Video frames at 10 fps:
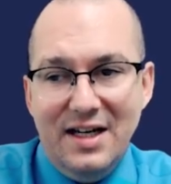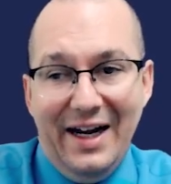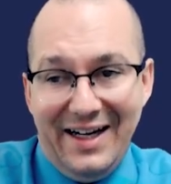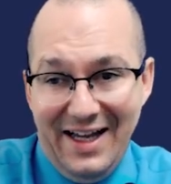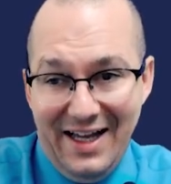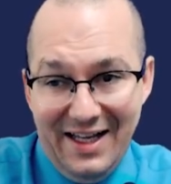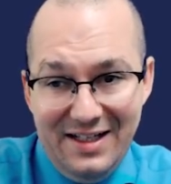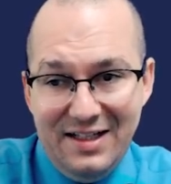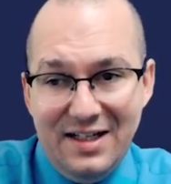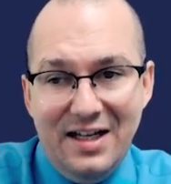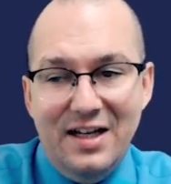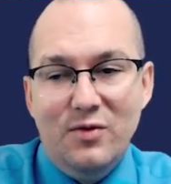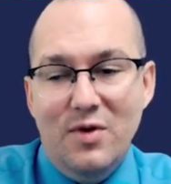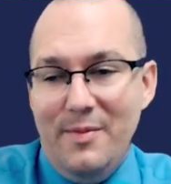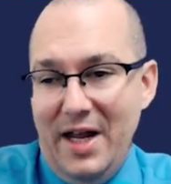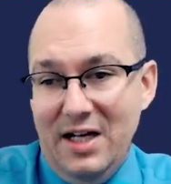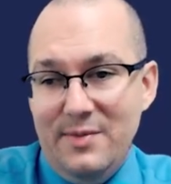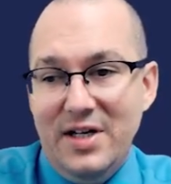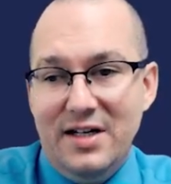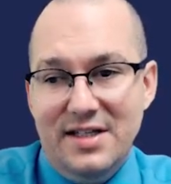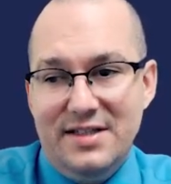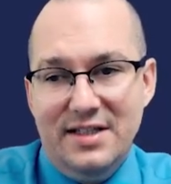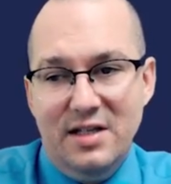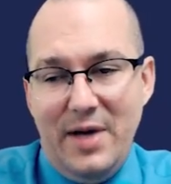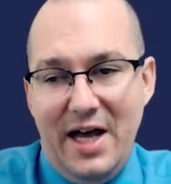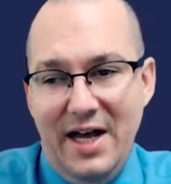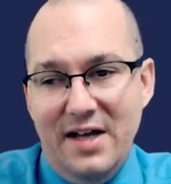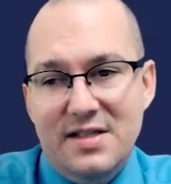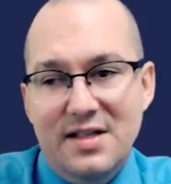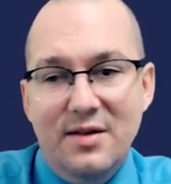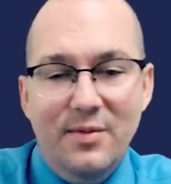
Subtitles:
Again, remained because it's in the past.